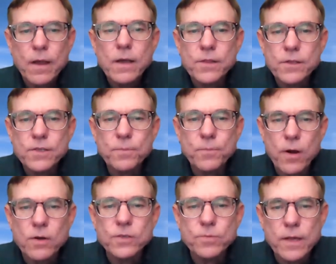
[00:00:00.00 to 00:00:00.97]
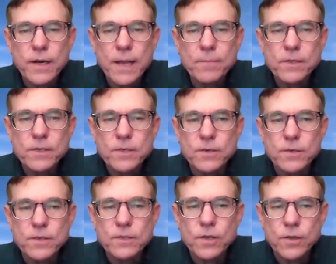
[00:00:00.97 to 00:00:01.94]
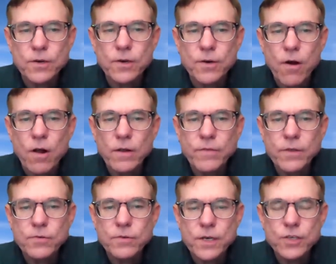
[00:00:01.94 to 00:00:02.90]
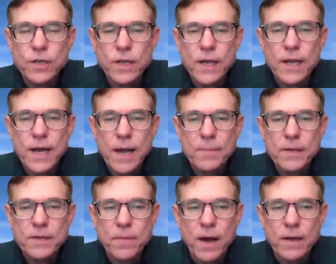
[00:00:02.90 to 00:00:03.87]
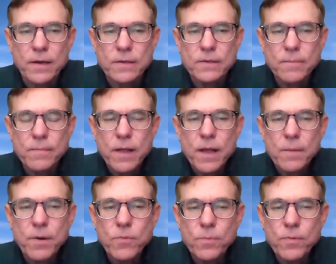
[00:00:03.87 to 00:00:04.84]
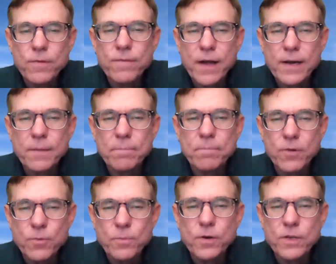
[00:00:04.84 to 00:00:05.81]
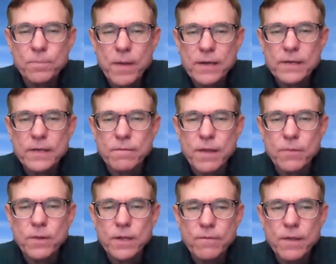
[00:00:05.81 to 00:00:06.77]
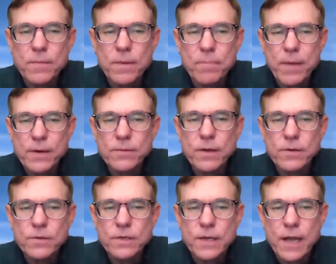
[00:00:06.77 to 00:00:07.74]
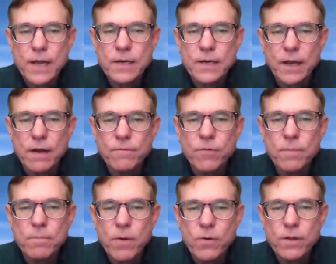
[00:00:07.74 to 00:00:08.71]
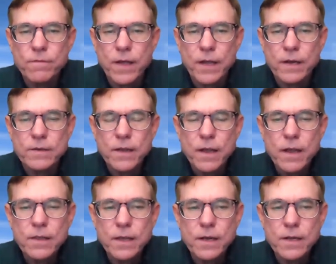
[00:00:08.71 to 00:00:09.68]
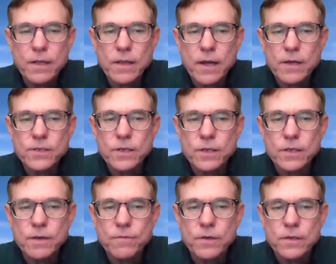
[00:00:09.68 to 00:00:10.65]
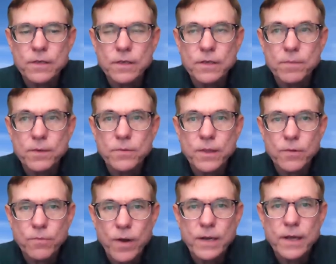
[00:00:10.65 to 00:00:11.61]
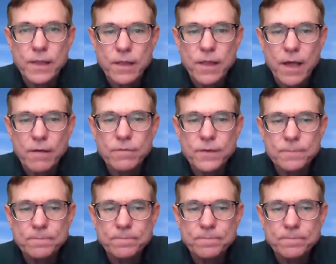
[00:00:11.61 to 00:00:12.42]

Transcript: This approach will enable students to learn all of the traditional economics models, but will provide a new perspective that will give them a better understanding of what motivates the ideological differences between the right and the left.